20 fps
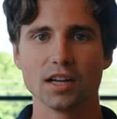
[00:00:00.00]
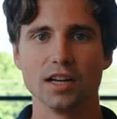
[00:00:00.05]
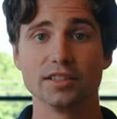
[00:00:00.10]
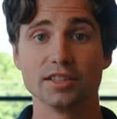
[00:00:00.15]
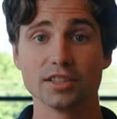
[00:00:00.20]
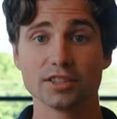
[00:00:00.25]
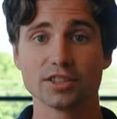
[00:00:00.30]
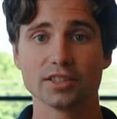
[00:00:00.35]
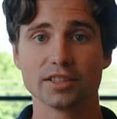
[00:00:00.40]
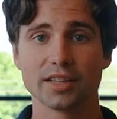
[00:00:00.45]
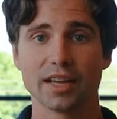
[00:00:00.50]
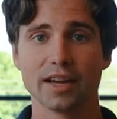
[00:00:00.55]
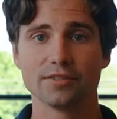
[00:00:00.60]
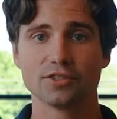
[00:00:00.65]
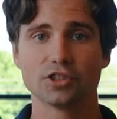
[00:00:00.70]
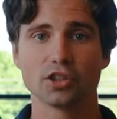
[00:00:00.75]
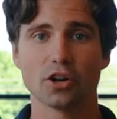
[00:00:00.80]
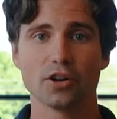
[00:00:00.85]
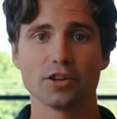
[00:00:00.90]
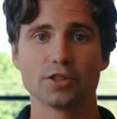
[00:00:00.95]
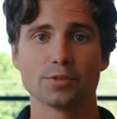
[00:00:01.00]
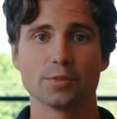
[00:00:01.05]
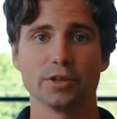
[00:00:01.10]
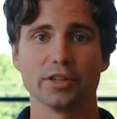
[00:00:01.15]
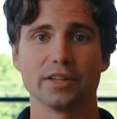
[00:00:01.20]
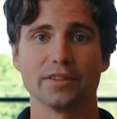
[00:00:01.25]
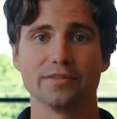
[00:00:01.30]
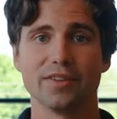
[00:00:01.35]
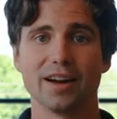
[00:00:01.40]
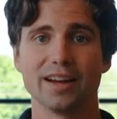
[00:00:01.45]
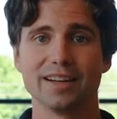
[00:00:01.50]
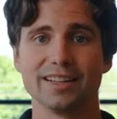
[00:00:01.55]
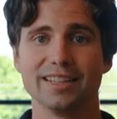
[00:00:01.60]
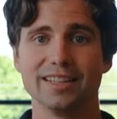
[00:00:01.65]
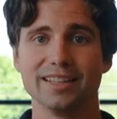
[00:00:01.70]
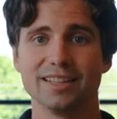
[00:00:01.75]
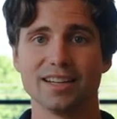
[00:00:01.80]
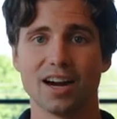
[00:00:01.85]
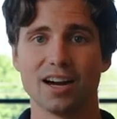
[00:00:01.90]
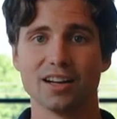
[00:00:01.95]
Additionally, they have charts where you can find
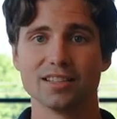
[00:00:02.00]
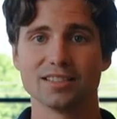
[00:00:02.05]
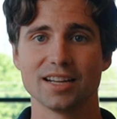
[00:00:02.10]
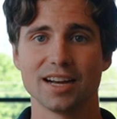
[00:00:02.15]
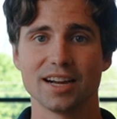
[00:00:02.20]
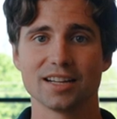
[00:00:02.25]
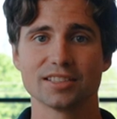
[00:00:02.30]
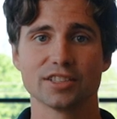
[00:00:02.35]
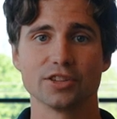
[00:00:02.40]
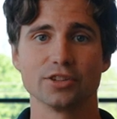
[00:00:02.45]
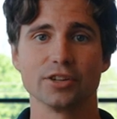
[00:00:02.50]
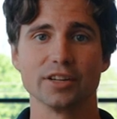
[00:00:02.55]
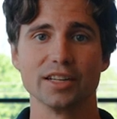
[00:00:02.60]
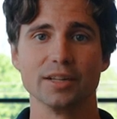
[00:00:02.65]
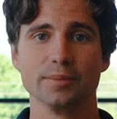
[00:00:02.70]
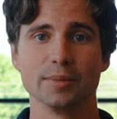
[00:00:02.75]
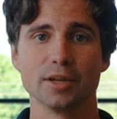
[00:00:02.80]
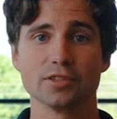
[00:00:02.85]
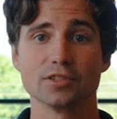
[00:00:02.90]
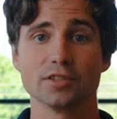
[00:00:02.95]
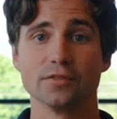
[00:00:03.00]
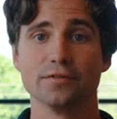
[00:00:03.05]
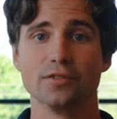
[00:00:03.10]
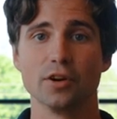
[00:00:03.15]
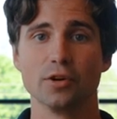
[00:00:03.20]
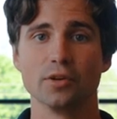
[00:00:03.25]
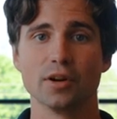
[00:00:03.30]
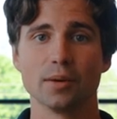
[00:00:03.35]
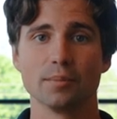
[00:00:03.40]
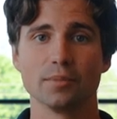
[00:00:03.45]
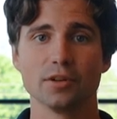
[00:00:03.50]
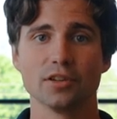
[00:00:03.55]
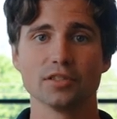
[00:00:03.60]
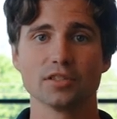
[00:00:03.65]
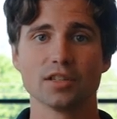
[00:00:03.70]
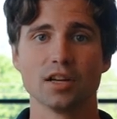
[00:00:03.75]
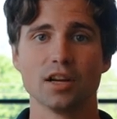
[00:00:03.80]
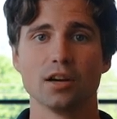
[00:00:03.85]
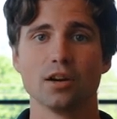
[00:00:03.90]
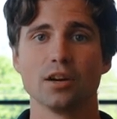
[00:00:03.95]
key contacts in their emails and phone
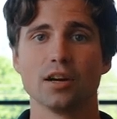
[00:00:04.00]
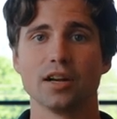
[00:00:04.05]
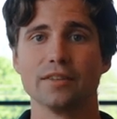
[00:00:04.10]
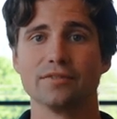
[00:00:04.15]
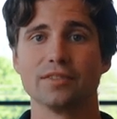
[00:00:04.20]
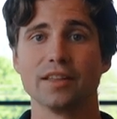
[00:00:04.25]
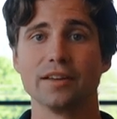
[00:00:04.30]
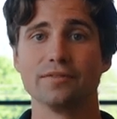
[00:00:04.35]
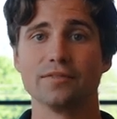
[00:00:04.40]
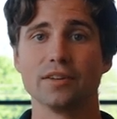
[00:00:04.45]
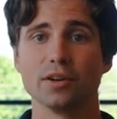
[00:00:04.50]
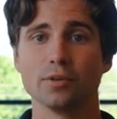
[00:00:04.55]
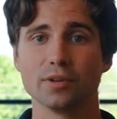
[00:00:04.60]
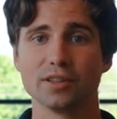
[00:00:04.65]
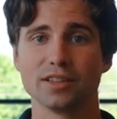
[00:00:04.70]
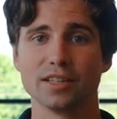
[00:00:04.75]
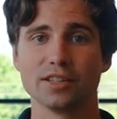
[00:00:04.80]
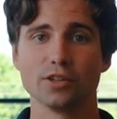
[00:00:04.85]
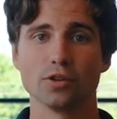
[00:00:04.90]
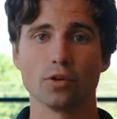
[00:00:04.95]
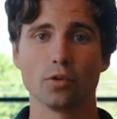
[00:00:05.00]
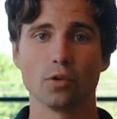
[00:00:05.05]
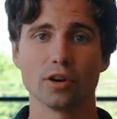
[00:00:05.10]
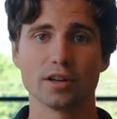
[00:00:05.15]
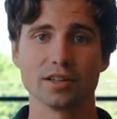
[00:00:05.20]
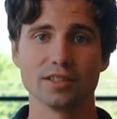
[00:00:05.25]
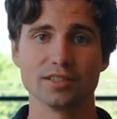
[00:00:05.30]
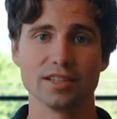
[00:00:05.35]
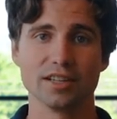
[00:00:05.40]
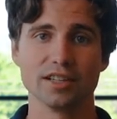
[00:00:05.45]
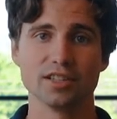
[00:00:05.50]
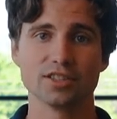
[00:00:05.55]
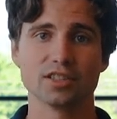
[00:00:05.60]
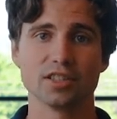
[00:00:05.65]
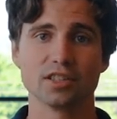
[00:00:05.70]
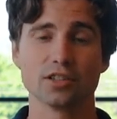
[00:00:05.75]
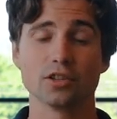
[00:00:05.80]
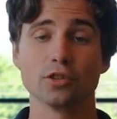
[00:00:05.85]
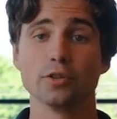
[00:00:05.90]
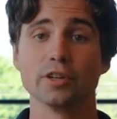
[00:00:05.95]
numbers if they fit within your organization,
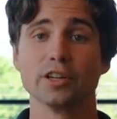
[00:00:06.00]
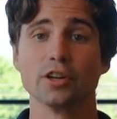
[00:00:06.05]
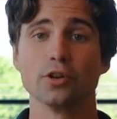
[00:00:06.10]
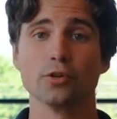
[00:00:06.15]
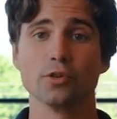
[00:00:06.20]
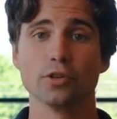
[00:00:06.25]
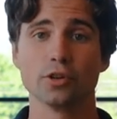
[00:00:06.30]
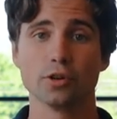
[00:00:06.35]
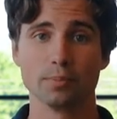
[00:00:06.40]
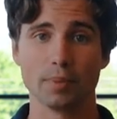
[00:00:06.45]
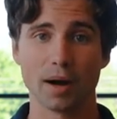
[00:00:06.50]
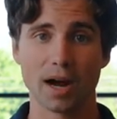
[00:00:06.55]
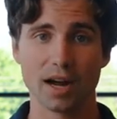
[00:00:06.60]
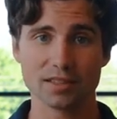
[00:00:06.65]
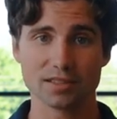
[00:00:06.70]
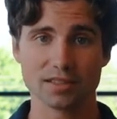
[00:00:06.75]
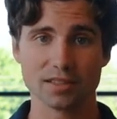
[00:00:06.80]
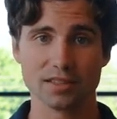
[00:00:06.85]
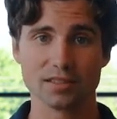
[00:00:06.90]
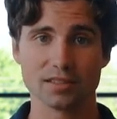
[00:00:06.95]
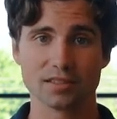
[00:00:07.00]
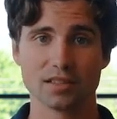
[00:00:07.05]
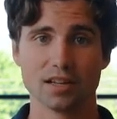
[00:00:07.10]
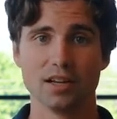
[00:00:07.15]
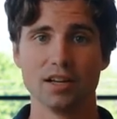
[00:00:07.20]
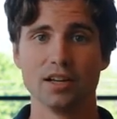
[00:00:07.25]
including who their boss is.